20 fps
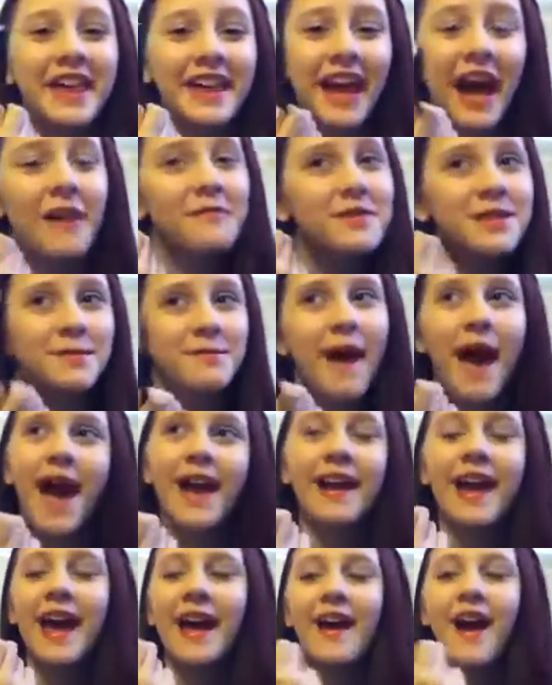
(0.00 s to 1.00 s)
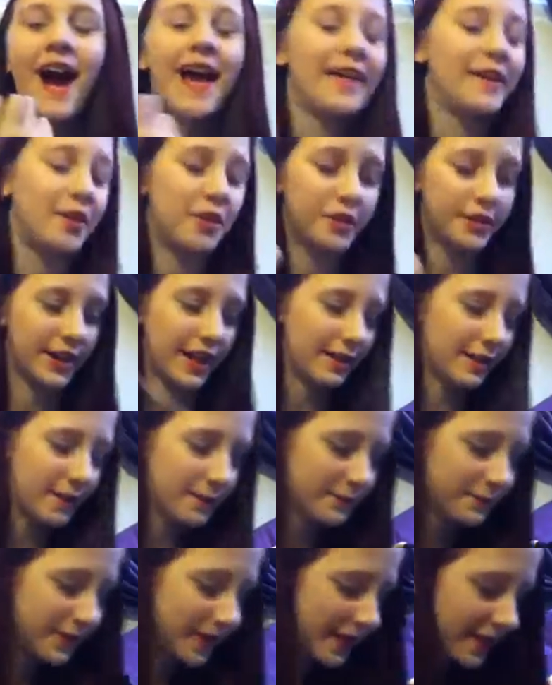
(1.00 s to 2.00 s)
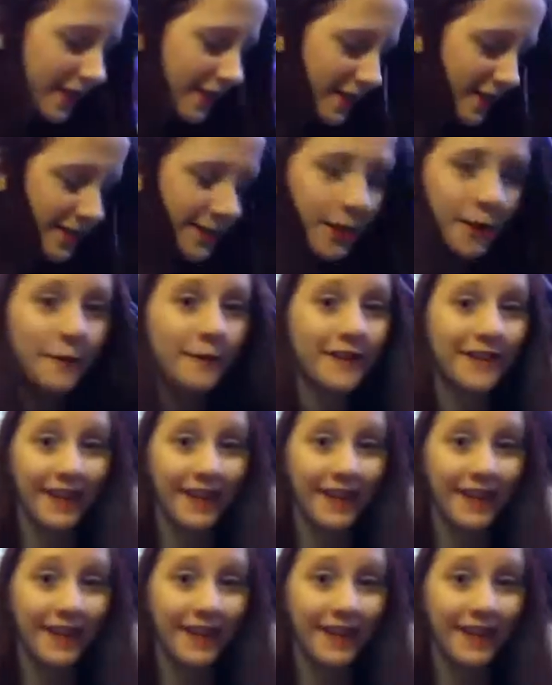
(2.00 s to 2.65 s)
like I'm just bad at eyeliner altogether. So,